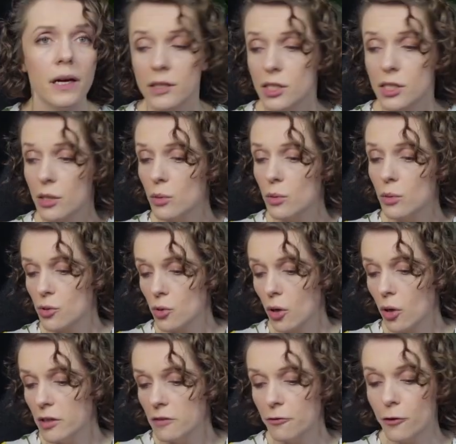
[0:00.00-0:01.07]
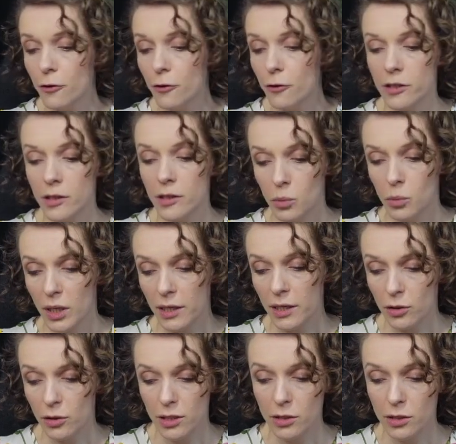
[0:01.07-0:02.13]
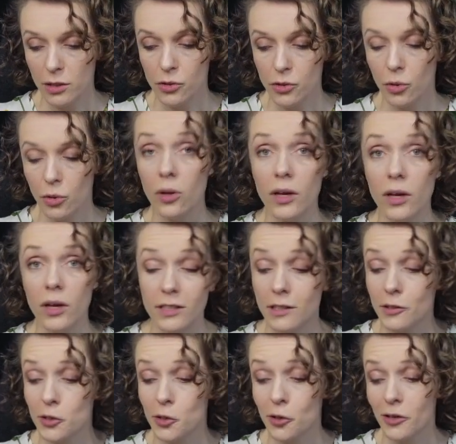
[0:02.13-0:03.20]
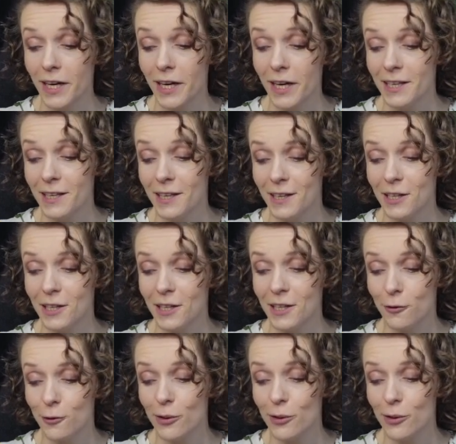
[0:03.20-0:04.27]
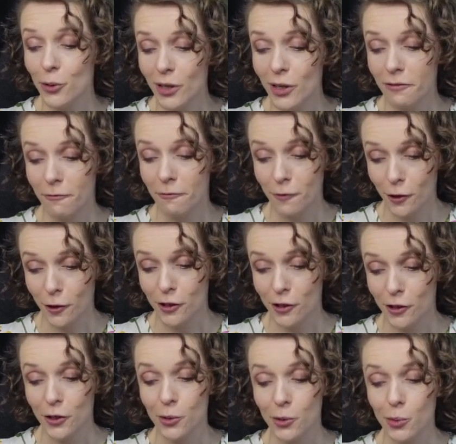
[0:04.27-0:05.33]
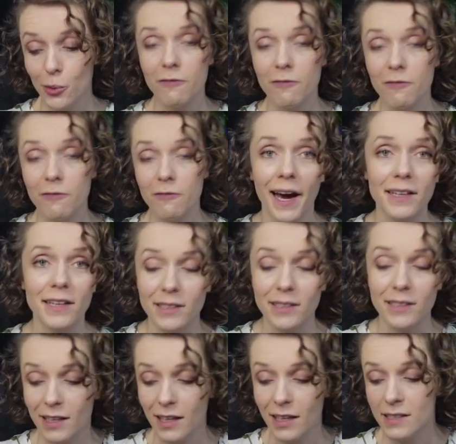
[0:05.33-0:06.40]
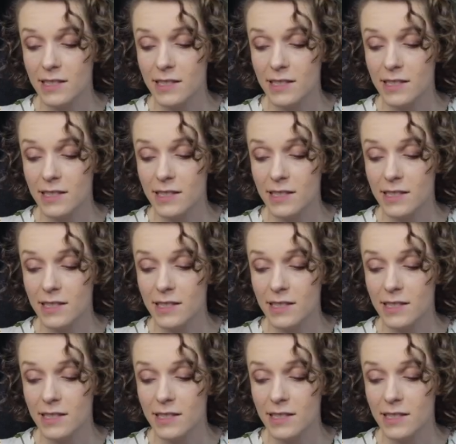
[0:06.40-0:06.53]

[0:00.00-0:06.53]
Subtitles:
So scrolling further, well, I don't need to scroll, everything's already here. If you look further, you will find the